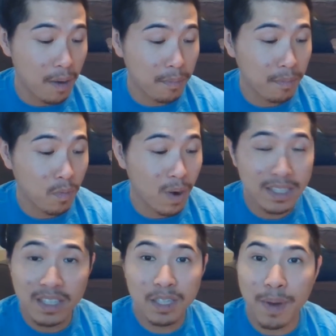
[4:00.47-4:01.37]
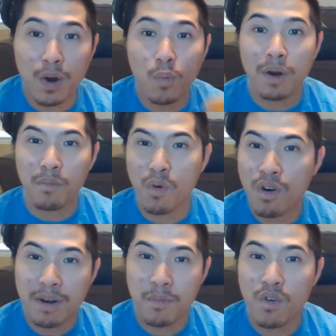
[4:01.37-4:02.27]
want
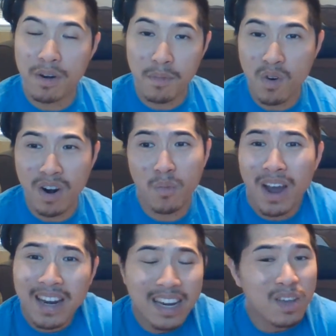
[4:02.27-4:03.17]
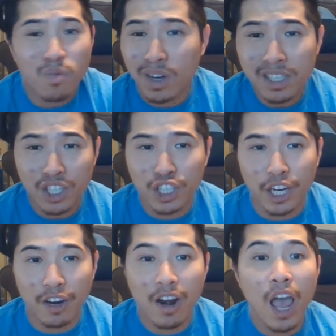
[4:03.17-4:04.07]
more and more and more? And why didn't he want to
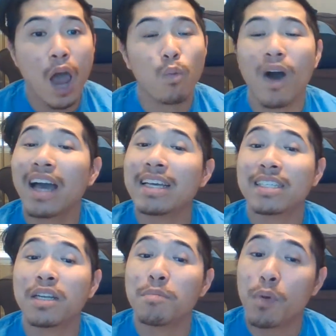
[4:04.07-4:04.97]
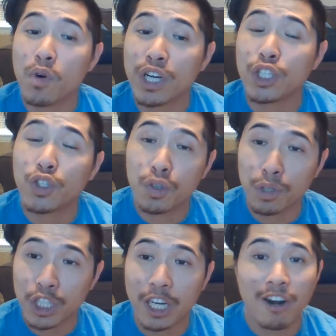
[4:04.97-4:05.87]
share? And why is it important
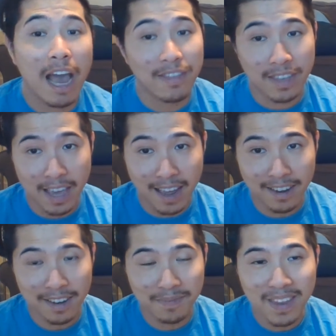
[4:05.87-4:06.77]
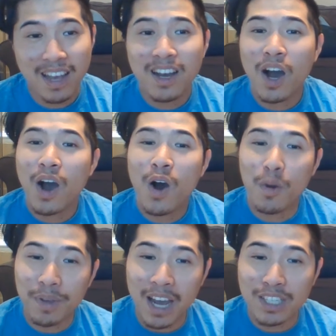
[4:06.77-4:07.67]
to share at the end?
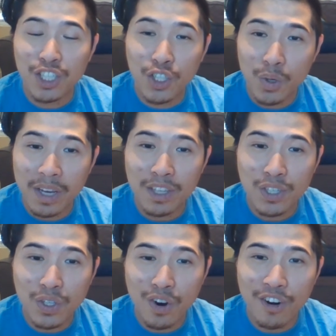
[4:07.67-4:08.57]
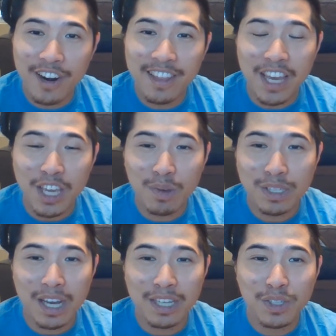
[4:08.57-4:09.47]
Hope you guys enjoyed the story. Thank you
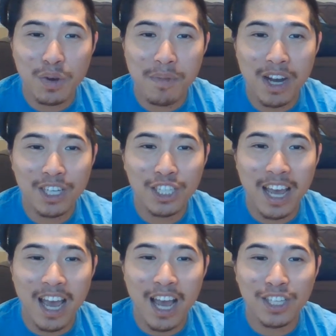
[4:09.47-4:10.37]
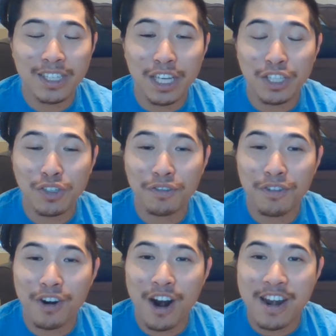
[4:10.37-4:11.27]
guys so much, and stay
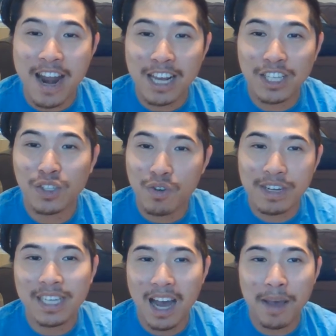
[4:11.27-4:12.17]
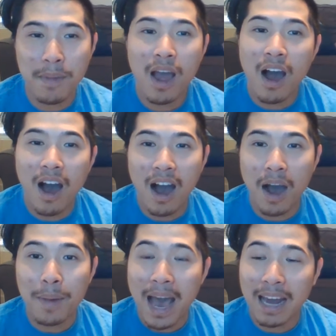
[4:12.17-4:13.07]
tuned for our next story time
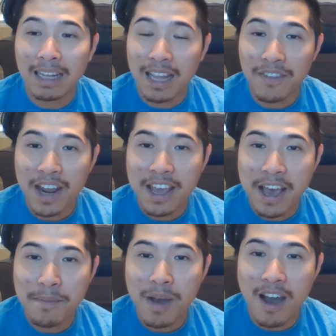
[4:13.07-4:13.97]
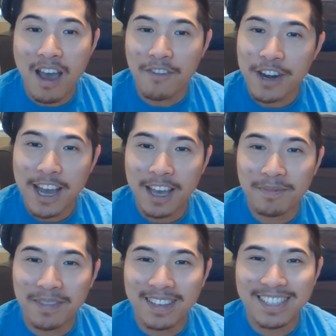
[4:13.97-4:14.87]
at 11 a.m. every
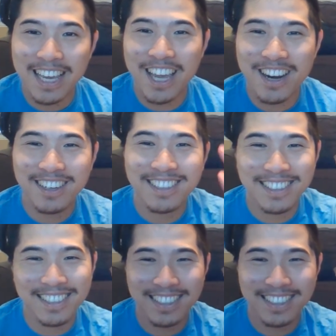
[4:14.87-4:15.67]
day. Take care.